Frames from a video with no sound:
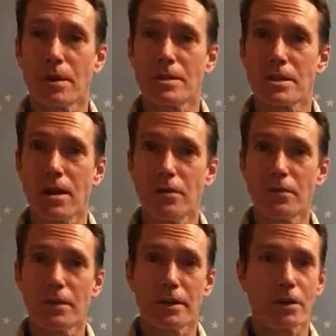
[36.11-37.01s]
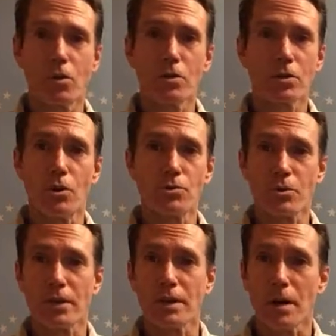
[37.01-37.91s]
myself, close
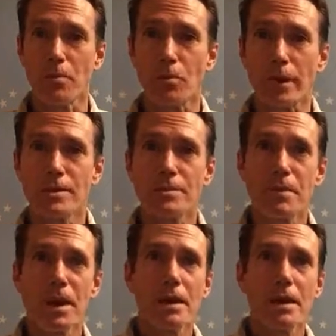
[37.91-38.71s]
within a couple weeks.